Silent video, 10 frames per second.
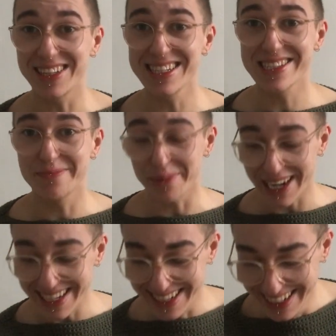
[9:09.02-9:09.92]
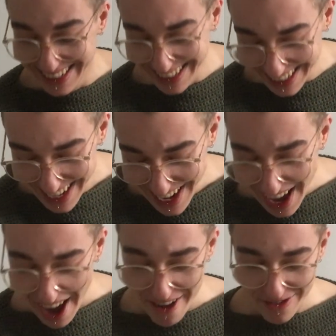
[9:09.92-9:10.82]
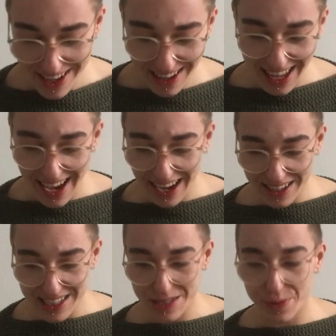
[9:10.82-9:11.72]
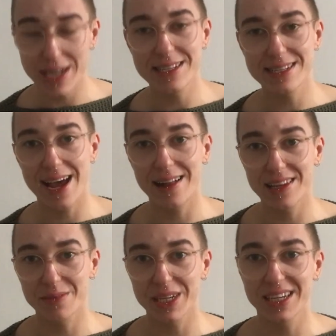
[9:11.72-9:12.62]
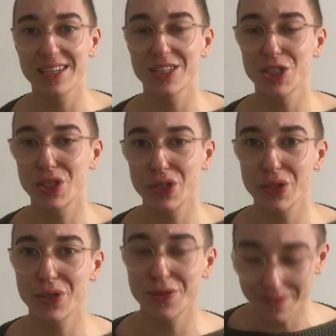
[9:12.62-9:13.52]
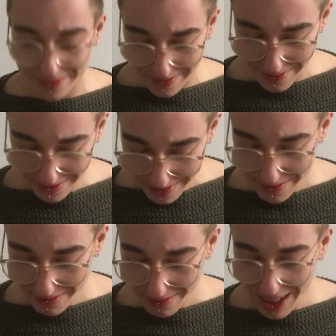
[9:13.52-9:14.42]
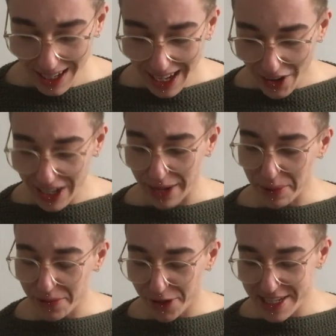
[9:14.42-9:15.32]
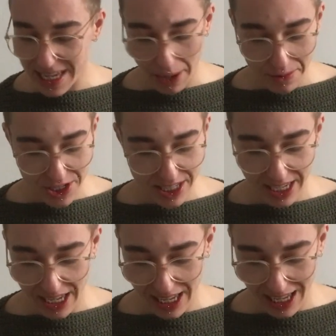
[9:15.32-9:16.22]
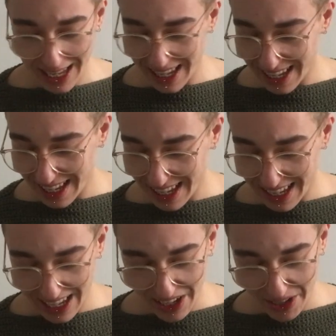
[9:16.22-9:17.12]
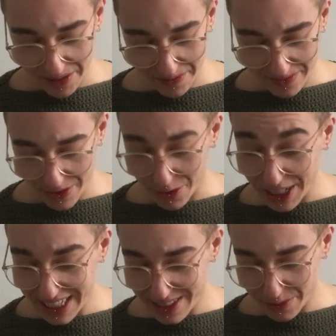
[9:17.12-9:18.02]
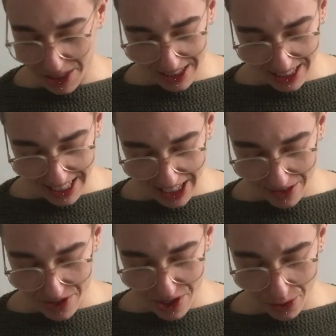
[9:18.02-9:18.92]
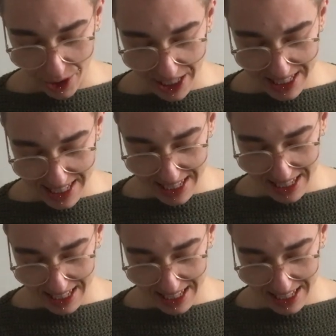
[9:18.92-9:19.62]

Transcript: spread, I feel like this spread is telling me to... Okay, but first I'm just gonna read what the King of Swords